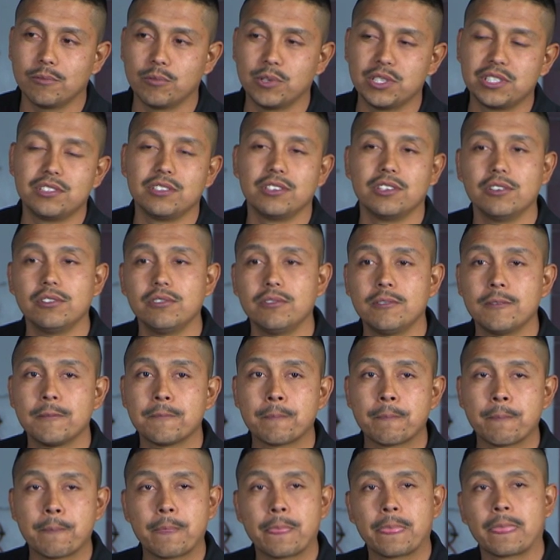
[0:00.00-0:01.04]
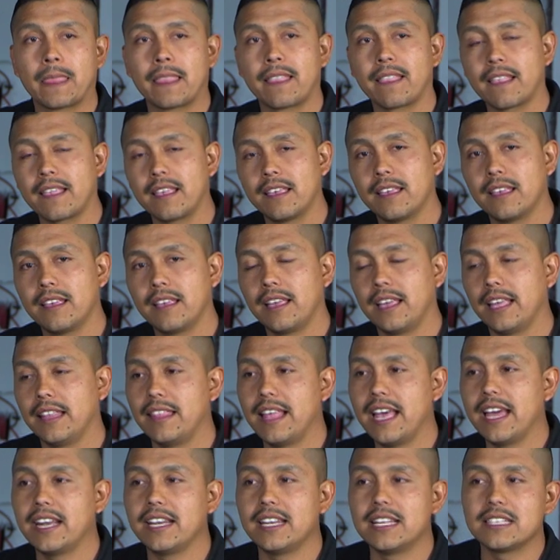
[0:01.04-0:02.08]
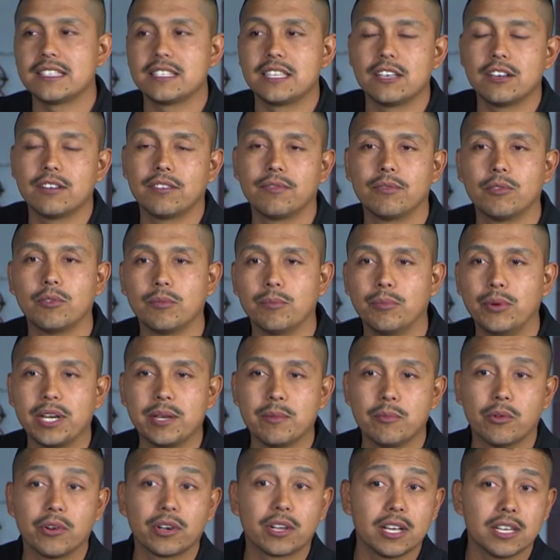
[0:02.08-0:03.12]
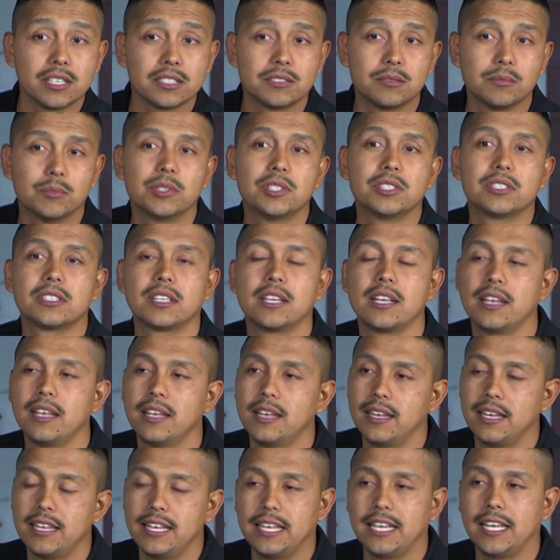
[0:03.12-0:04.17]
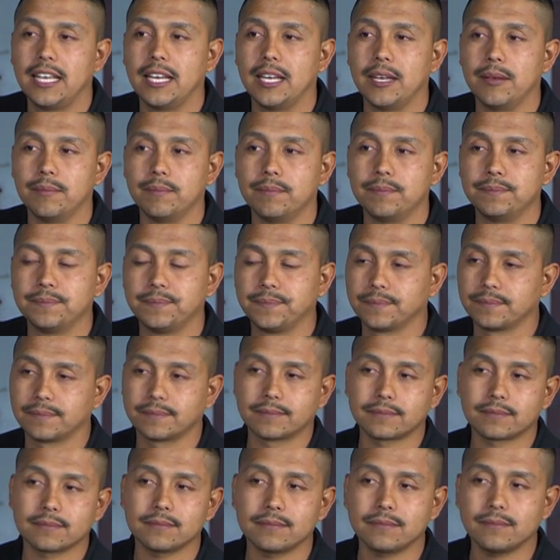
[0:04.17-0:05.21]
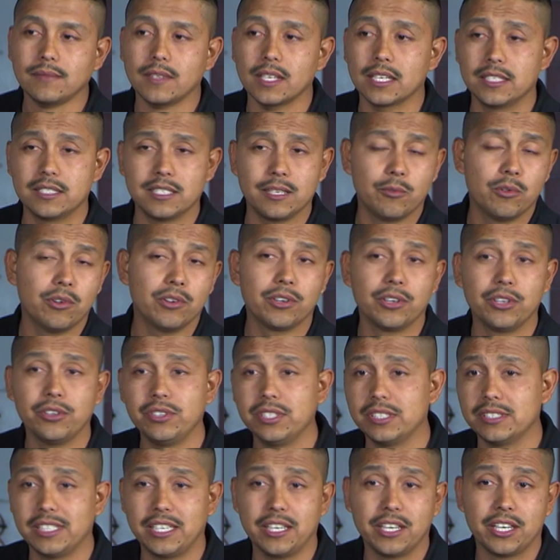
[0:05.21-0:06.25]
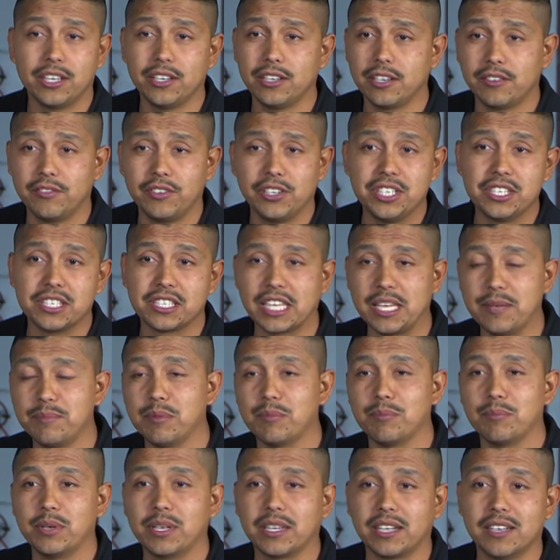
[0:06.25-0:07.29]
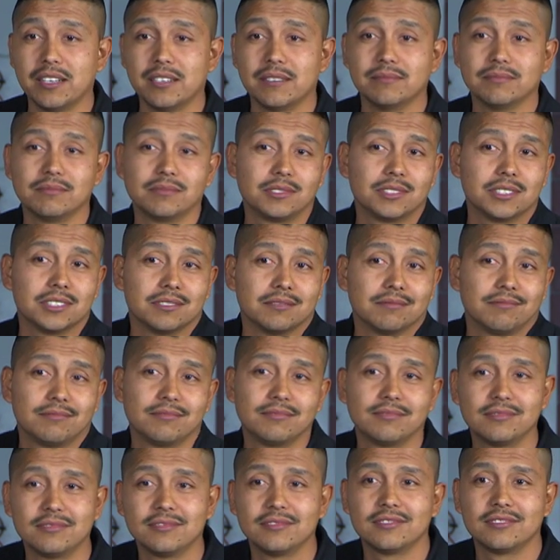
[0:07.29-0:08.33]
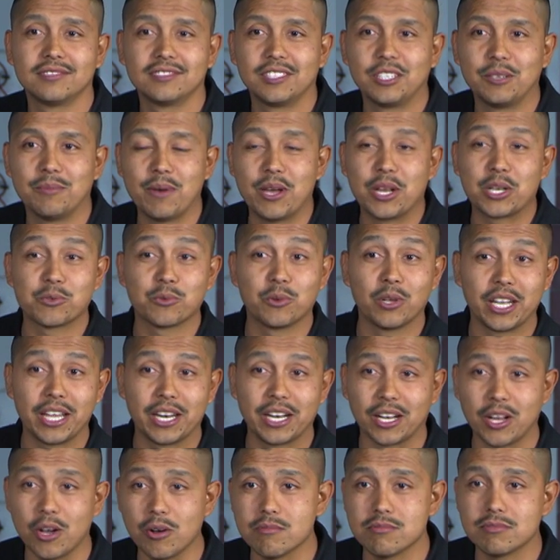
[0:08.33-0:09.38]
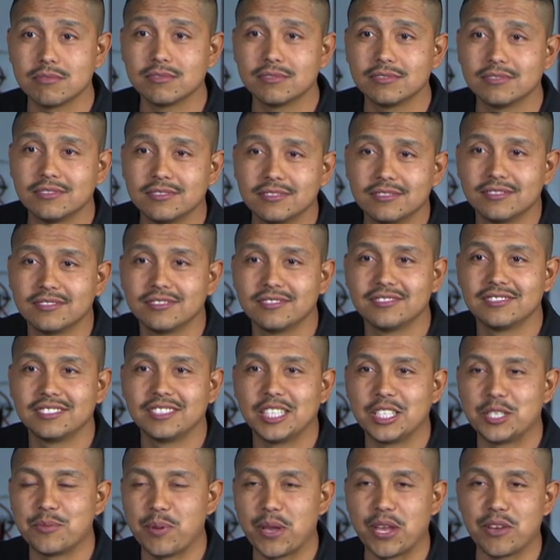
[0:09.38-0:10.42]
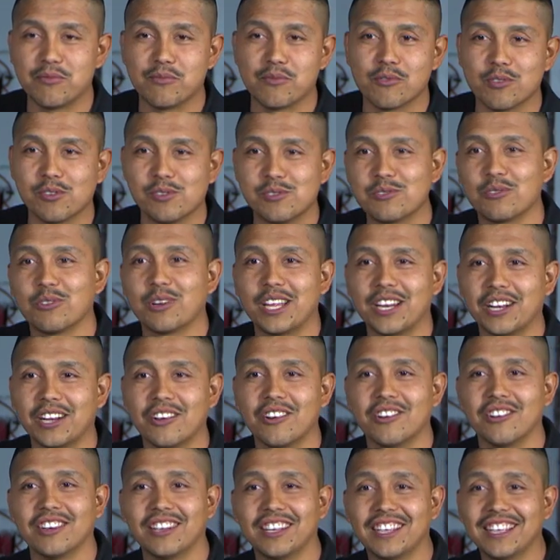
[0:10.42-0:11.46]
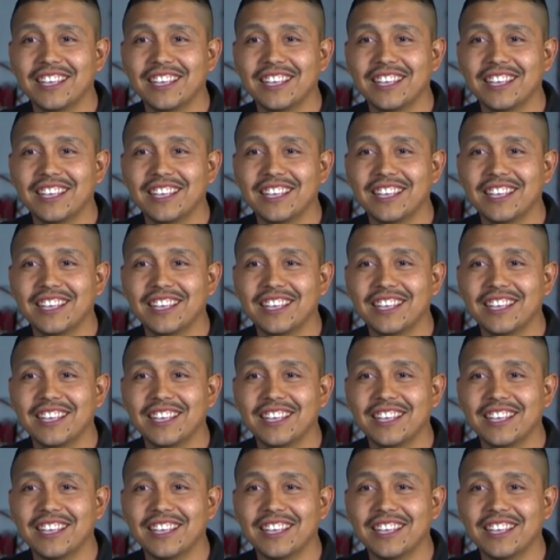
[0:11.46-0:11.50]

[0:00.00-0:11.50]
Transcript: what you do. And that in itself will bring more customers. Because um, it won't do you any good if you just keep them put up. So, might as well let it go. It's paid for, so let it go.